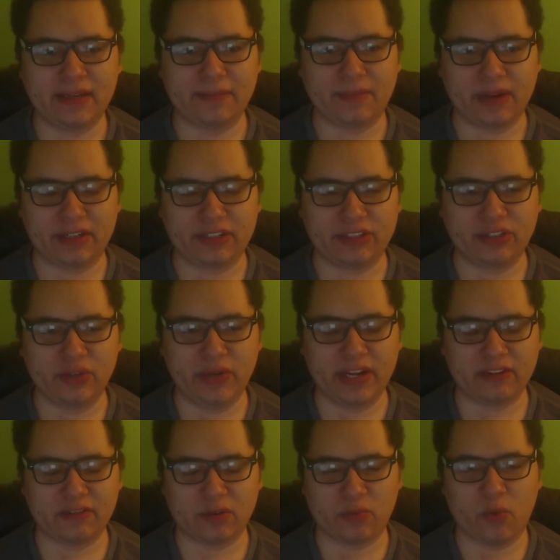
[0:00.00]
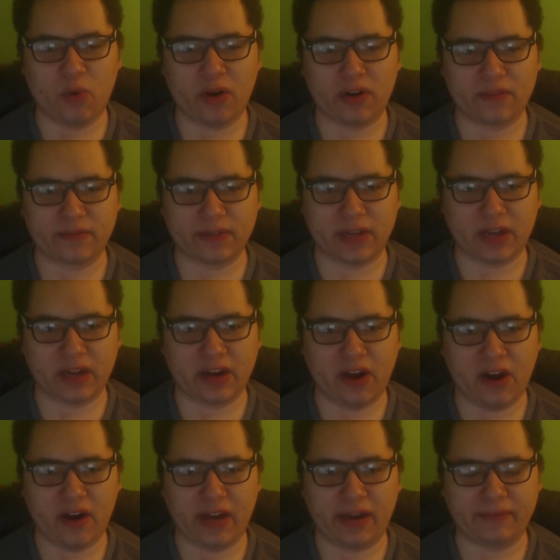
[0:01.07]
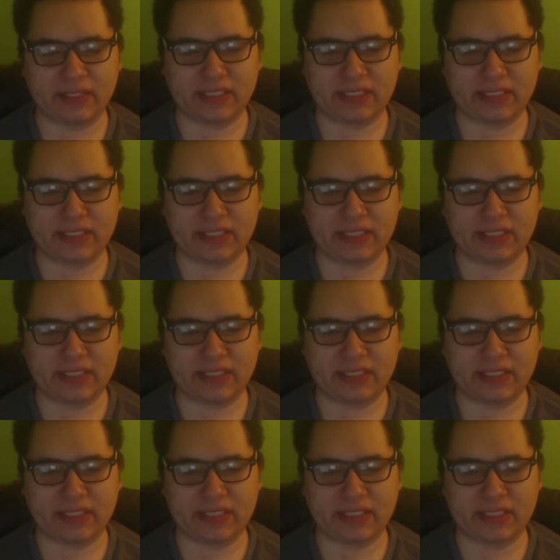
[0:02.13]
but you do get a reward of a card every